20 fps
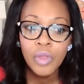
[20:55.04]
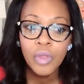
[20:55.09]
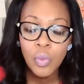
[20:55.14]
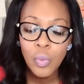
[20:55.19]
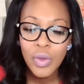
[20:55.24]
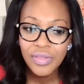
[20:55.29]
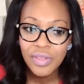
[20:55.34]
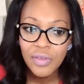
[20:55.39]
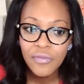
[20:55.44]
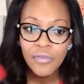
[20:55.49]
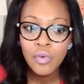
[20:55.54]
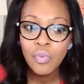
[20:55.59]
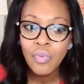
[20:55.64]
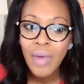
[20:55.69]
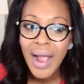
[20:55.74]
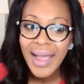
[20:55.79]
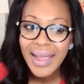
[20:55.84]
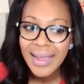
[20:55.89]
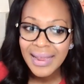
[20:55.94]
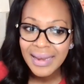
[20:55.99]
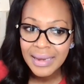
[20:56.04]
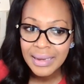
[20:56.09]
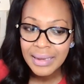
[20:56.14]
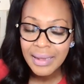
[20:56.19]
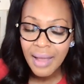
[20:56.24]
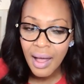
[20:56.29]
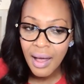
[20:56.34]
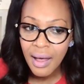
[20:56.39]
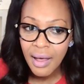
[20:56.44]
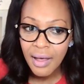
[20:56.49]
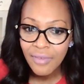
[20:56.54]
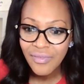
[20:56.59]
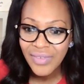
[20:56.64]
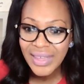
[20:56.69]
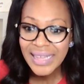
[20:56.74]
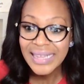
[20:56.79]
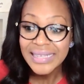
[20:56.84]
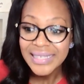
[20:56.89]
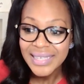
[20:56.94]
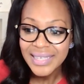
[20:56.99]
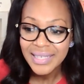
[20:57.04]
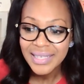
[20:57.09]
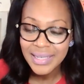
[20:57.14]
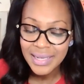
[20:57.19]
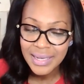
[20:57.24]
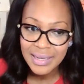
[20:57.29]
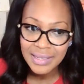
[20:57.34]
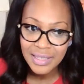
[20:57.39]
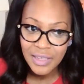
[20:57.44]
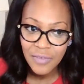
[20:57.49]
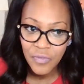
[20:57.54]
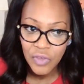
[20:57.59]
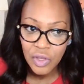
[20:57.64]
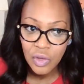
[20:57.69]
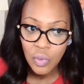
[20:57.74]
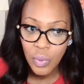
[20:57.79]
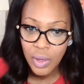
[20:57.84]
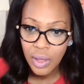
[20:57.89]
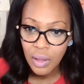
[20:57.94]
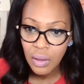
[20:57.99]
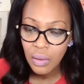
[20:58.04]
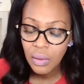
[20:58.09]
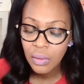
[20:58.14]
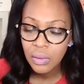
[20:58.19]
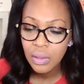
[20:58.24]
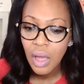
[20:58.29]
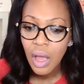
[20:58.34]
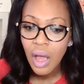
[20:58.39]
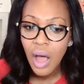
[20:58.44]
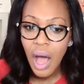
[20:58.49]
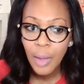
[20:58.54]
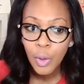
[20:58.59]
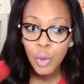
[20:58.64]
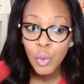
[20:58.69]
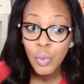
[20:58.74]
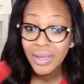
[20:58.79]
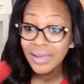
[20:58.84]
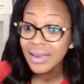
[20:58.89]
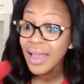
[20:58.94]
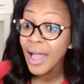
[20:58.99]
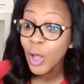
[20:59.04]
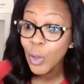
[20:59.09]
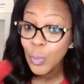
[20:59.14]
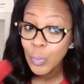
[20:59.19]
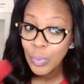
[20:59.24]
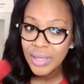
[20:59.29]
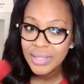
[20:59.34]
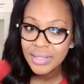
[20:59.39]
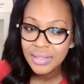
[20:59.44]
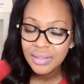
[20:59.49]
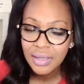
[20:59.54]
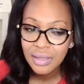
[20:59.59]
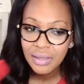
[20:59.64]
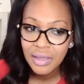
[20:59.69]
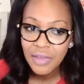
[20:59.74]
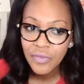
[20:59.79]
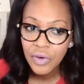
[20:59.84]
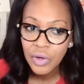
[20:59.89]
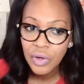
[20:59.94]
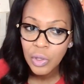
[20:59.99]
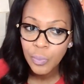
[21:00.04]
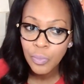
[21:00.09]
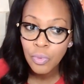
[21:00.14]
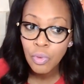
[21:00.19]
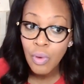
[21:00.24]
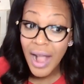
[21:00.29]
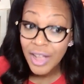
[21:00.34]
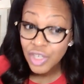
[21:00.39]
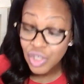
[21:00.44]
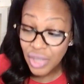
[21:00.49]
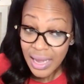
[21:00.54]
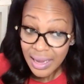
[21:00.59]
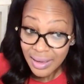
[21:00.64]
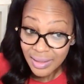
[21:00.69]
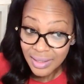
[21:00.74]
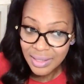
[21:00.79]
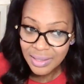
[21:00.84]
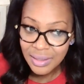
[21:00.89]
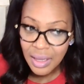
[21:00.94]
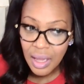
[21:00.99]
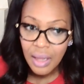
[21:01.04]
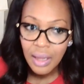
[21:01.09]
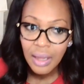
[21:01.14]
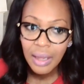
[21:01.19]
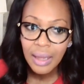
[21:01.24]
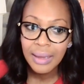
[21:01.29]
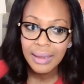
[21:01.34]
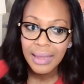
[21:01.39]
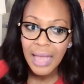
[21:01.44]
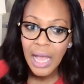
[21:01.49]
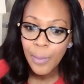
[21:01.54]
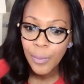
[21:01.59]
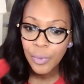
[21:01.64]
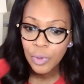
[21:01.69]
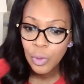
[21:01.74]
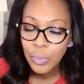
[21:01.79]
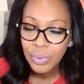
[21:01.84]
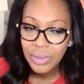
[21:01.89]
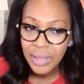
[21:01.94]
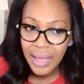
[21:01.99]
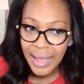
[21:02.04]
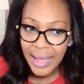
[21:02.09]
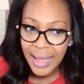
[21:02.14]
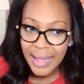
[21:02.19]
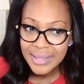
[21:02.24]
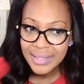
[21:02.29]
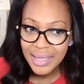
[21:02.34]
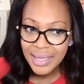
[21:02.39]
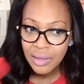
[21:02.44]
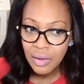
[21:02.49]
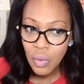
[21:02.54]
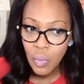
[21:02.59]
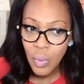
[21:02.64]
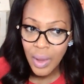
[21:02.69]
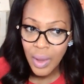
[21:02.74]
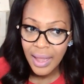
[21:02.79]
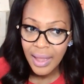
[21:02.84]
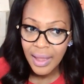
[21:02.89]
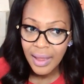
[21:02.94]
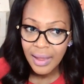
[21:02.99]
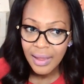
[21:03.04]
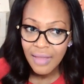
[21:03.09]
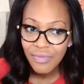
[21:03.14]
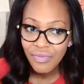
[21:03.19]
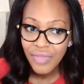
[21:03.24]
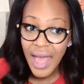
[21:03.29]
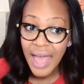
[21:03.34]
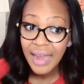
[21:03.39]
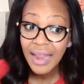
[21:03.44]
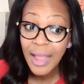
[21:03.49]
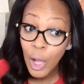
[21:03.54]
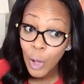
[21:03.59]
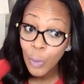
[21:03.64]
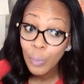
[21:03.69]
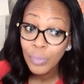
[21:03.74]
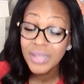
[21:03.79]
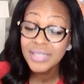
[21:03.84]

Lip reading: with a variety of entities, if you will, who can help us deliver projects and capital plans in a way that help